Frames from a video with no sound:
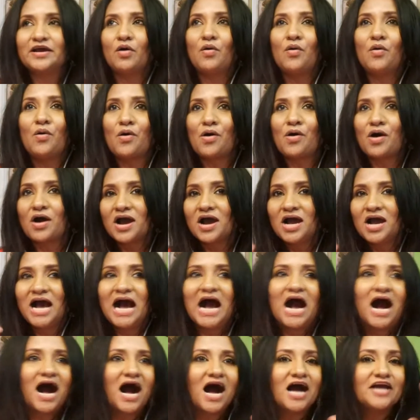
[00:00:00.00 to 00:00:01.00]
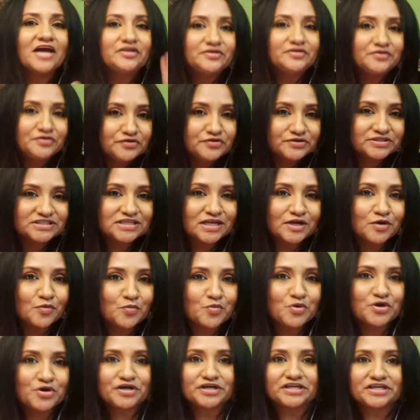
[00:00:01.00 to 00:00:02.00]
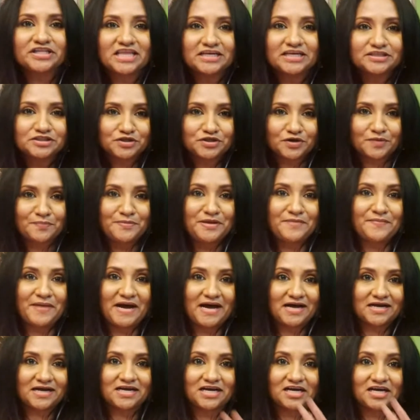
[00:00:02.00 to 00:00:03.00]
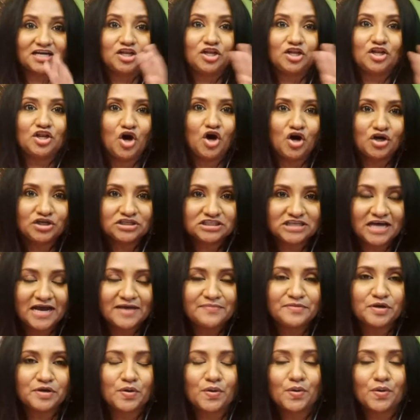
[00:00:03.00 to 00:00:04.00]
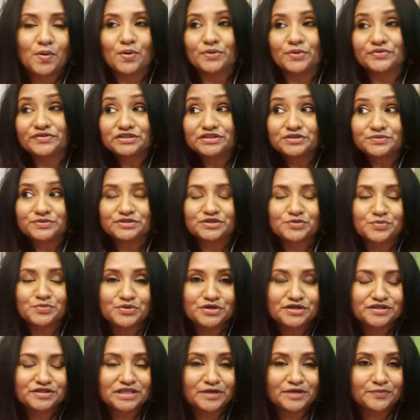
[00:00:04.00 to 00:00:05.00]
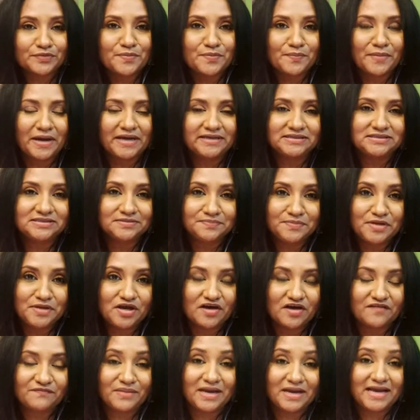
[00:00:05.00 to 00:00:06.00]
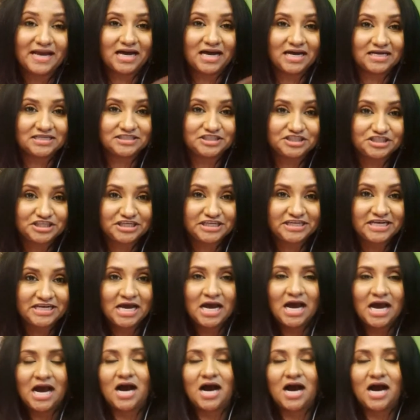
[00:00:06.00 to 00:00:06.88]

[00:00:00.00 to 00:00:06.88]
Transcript: Or you said a word that took me back a long time ago, or this was a word that reminded me of my Aji,